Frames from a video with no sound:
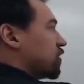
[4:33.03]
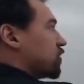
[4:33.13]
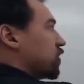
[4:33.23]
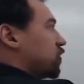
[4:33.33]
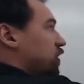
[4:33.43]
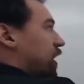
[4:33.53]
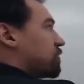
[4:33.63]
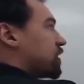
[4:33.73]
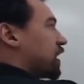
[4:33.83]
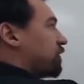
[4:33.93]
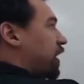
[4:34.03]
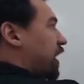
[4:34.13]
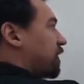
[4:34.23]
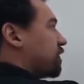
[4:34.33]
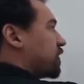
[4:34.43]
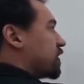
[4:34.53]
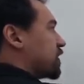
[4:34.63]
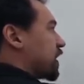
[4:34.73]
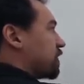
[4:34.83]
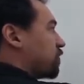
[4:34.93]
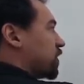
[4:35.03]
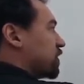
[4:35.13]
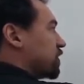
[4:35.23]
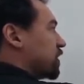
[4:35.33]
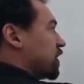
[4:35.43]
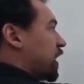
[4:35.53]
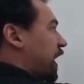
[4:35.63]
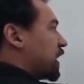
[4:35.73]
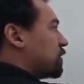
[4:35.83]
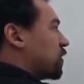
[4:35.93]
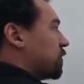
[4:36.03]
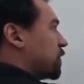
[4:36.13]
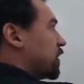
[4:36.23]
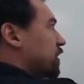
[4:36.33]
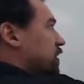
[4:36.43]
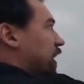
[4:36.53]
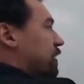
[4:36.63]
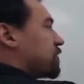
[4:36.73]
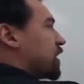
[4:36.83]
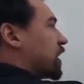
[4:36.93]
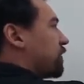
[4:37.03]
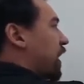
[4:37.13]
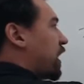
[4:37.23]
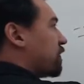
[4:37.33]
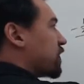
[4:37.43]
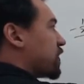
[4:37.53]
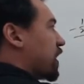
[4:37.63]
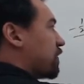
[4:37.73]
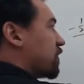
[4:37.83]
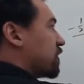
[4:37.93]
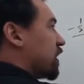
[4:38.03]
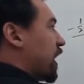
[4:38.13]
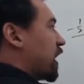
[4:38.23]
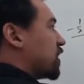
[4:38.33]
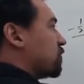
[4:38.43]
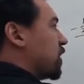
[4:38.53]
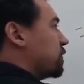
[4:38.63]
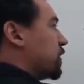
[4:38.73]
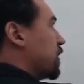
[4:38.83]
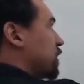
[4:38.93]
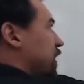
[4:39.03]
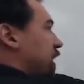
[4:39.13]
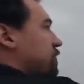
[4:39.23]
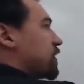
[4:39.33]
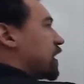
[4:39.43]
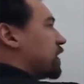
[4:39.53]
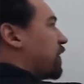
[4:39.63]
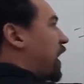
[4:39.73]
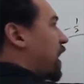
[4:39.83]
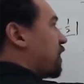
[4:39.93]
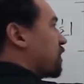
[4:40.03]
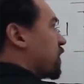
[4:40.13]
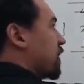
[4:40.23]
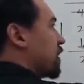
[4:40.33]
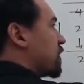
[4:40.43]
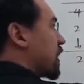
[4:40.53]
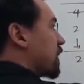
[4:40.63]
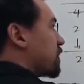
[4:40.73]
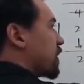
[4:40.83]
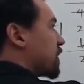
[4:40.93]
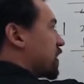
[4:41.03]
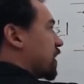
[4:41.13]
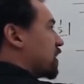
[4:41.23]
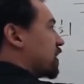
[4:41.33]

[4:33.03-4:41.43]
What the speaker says: 2 times negative 1/2 is negative 1. Add them up. Times negative 1/2 is 7. Add them up. Times negative 1/2 is negative 16.